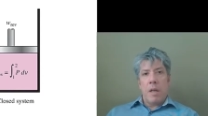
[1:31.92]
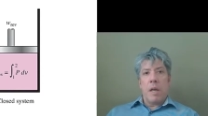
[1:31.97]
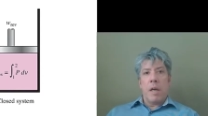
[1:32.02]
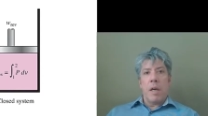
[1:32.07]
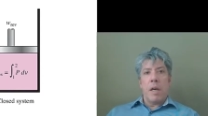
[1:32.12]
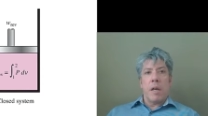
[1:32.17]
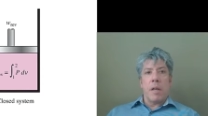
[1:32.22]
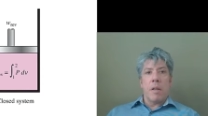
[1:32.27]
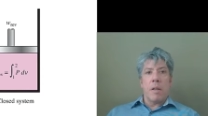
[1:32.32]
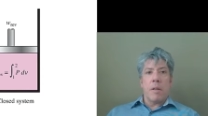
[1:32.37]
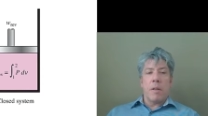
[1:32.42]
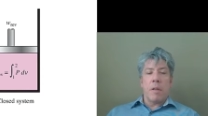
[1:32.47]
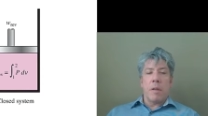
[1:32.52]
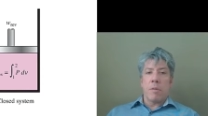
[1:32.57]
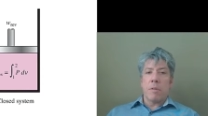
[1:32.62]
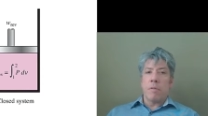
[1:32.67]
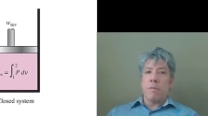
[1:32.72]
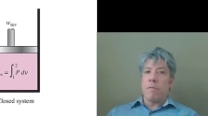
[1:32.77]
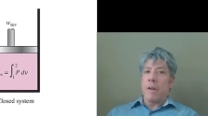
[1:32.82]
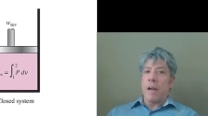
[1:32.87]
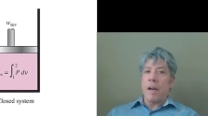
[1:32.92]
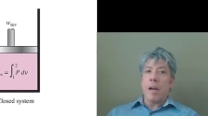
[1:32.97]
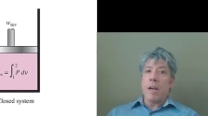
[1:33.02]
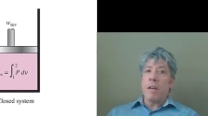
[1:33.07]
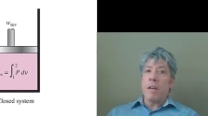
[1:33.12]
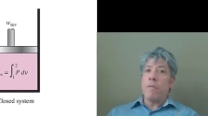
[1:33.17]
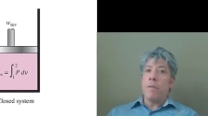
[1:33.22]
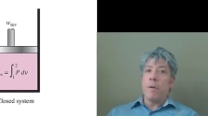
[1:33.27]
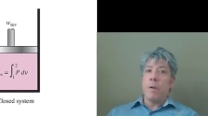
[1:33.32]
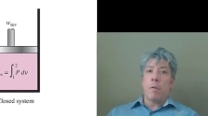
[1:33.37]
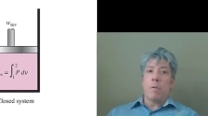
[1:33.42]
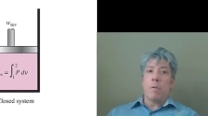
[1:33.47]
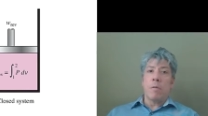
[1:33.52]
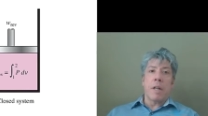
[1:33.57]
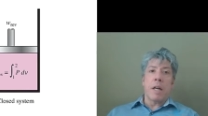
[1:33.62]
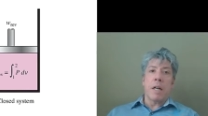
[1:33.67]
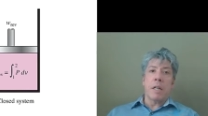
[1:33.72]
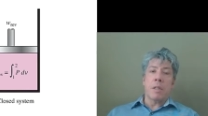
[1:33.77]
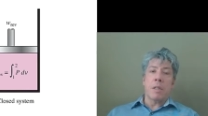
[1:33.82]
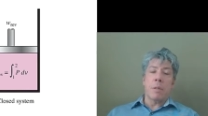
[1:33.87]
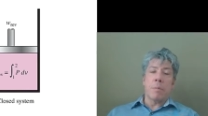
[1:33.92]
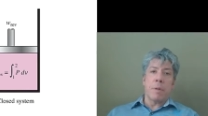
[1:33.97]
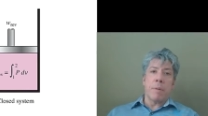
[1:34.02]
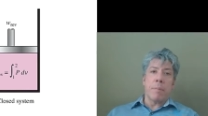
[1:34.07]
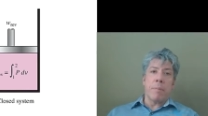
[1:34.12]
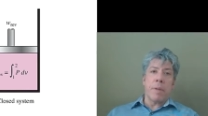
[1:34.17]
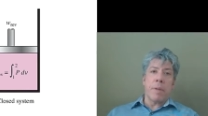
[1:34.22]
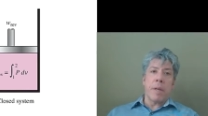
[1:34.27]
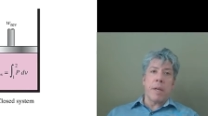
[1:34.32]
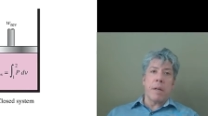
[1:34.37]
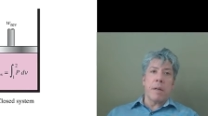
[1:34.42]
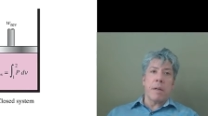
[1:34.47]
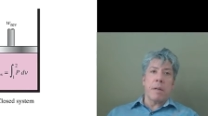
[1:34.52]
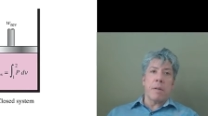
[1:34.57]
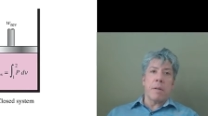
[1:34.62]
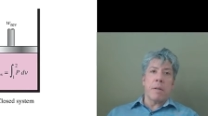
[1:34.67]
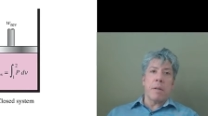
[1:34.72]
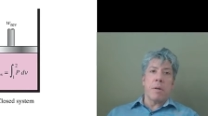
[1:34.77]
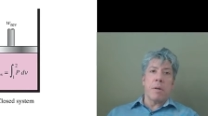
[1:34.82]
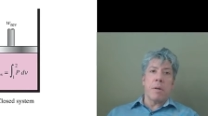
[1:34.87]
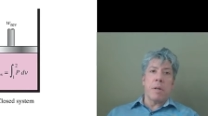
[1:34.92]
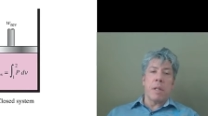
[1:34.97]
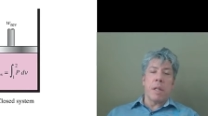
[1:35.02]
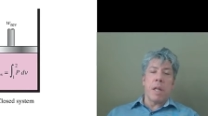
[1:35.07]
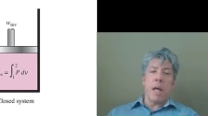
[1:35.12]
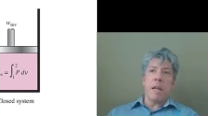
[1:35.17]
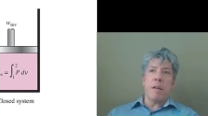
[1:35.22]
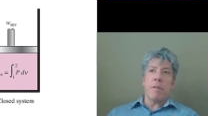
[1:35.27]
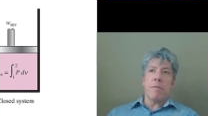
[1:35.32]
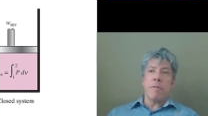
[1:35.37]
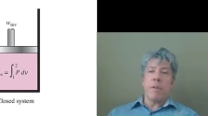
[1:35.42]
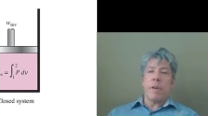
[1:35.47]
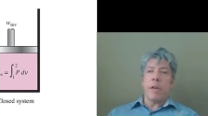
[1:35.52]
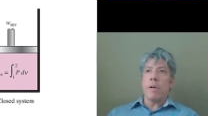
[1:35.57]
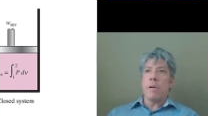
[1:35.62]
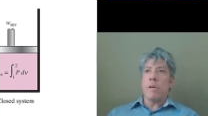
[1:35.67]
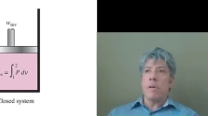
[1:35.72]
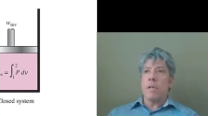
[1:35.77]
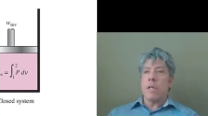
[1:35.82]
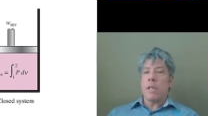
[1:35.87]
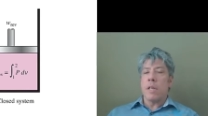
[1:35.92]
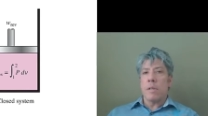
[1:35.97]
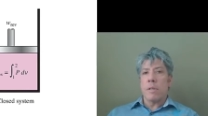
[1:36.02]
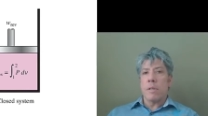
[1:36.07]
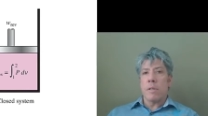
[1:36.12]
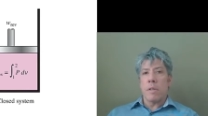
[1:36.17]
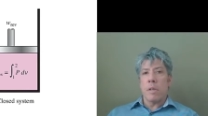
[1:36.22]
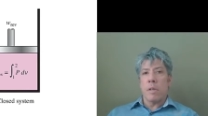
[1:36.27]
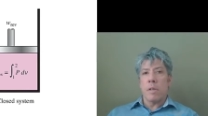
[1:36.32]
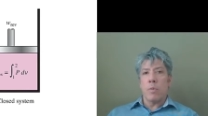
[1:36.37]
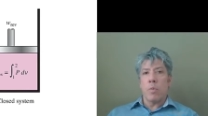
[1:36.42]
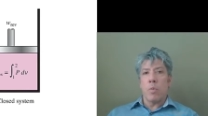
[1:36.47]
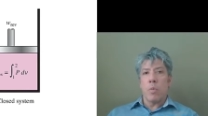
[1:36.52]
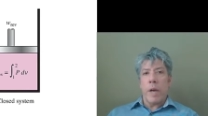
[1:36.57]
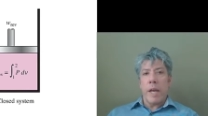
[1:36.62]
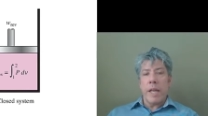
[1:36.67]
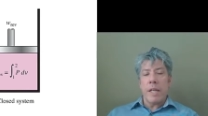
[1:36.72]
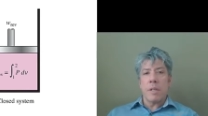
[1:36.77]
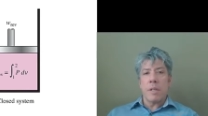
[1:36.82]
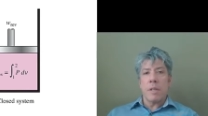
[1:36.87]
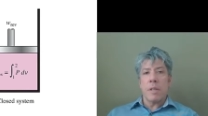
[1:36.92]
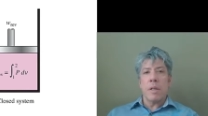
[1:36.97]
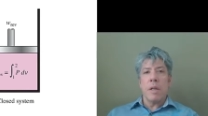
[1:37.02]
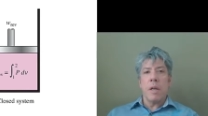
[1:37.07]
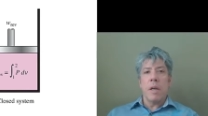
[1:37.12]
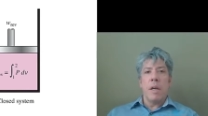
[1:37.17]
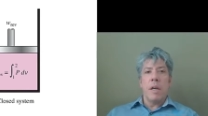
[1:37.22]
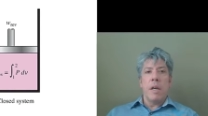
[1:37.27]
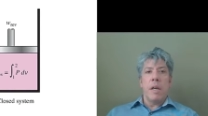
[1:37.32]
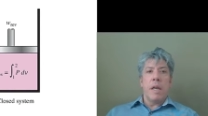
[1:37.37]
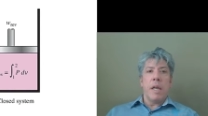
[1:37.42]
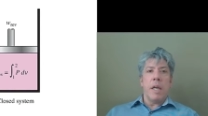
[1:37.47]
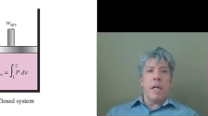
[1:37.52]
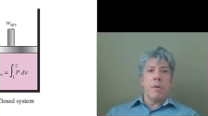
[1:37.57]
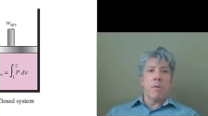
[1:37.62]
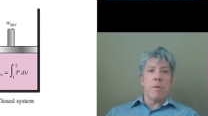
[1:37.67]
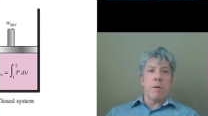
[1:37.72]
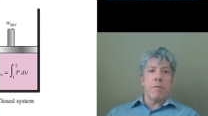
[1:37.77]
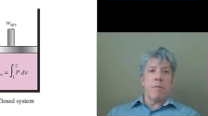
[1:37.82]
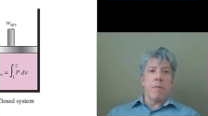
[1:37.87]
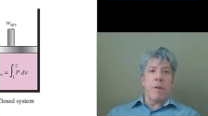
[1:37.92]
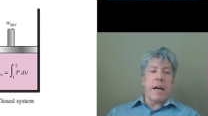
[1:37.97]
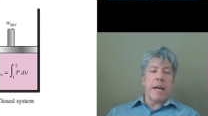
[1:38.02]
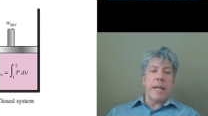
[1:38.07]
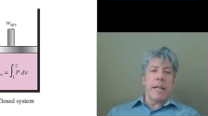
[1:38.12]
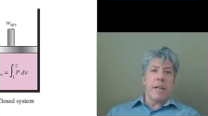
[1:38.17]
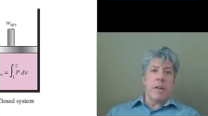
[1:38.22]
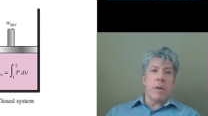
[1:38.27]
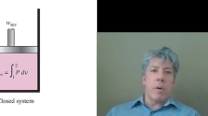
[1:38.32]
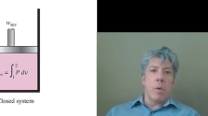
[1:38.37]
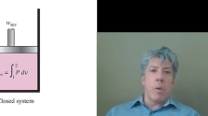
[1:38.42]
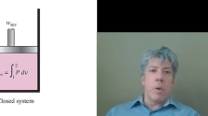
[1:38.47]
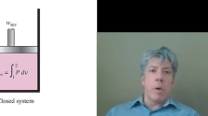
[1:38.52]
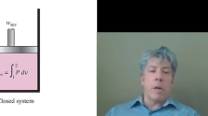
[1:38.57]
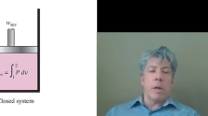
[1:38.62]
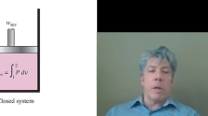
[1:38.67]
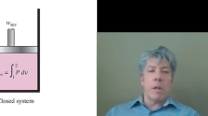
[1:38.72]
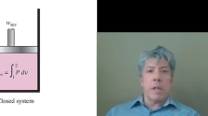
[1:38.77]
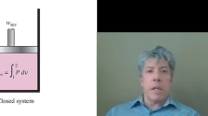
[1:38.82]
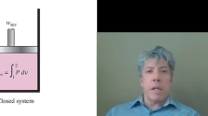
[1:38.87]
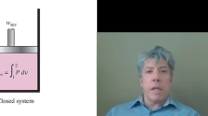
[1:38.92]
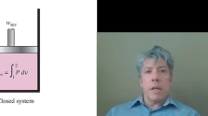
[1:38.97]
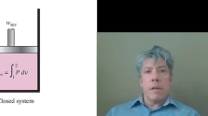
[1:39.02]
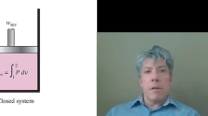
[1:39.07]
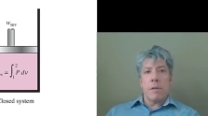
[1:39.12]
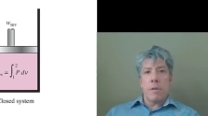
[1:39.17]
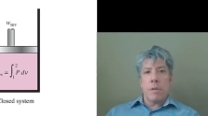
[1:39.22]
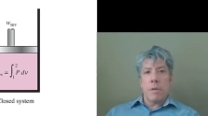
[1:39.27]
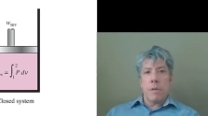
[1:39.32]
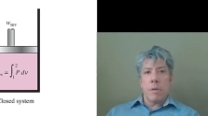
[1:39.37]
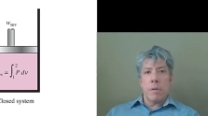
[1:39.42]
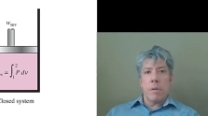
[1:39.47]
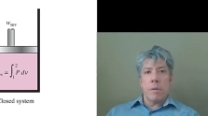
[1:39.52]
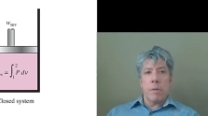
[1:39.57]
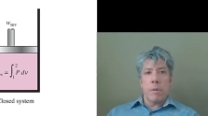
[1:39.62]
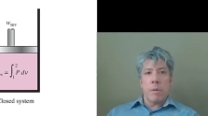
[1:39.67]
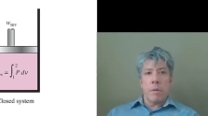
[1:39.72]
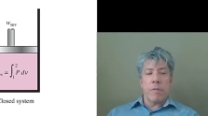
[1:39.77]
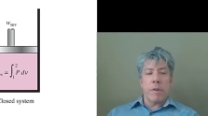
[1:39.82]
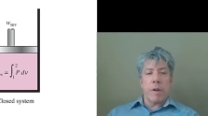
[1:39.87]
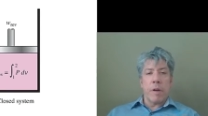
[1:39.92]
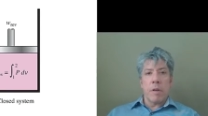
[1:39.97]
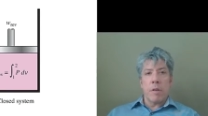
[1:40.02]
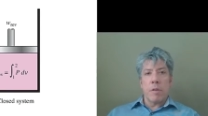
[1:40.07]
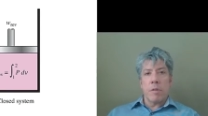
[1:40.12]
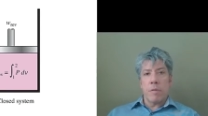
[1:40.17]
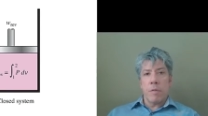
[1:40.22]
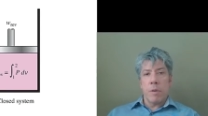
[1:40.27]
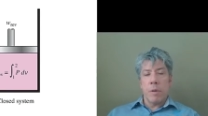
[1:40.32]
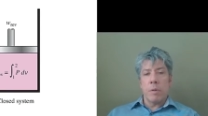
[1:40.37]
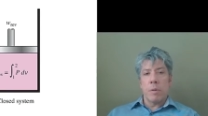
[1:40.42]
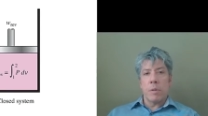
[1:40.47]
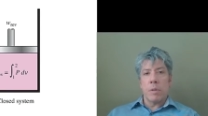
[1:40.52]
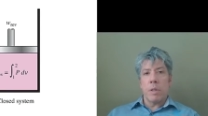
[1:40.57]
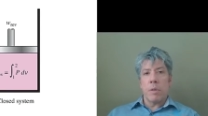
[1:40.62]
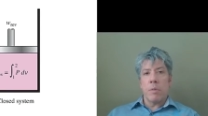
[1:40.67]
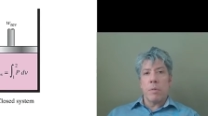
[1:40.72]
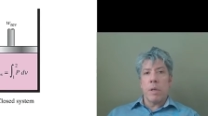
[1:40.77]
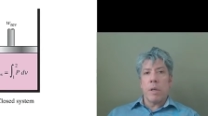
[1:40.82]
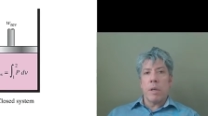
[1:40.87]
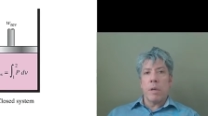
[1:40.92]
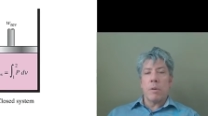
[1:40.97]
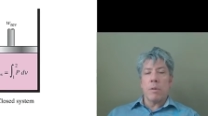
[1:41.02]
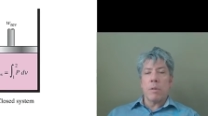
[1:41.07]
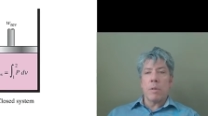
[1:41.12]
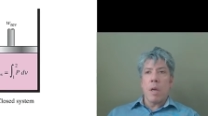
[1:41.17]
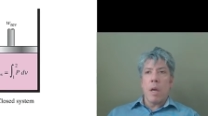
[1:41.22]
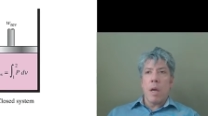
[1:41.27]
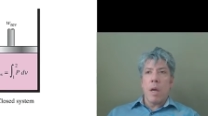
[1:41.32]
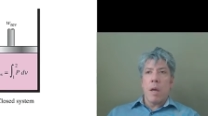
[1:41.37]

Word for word: Uh, it was very fuel flexible, and you know a lot of energy is is wasted in refining oil into the various fuels that we use.